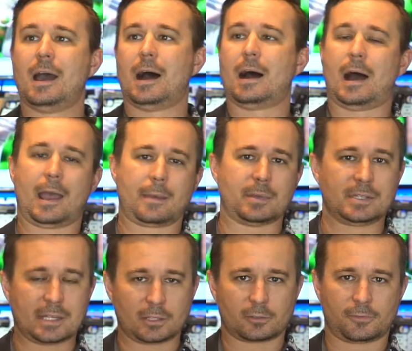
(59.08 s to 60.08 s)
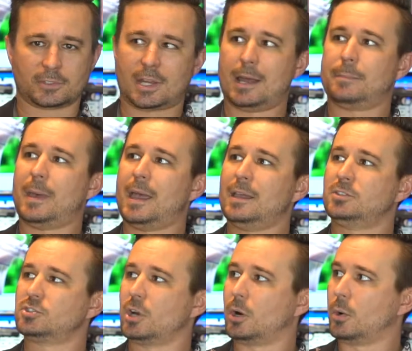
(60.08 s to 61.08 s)
I am a dealer for Type A,
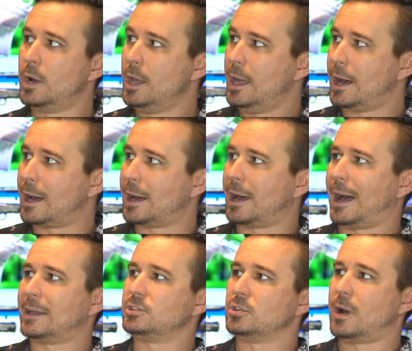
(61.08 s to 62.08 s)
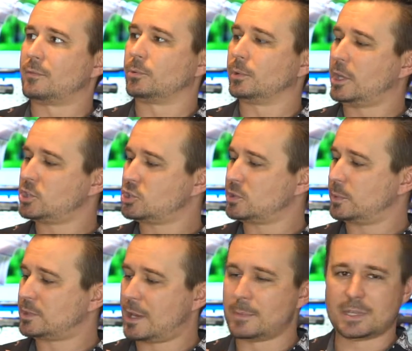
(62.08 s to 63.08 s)
so I do have a relationship
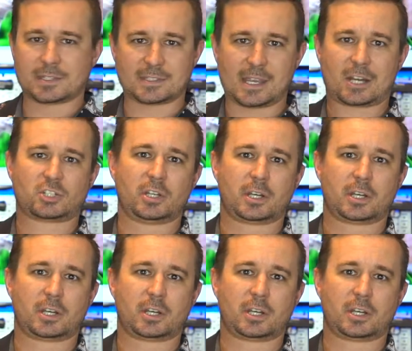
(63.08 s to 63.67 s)
with them, and this is actually a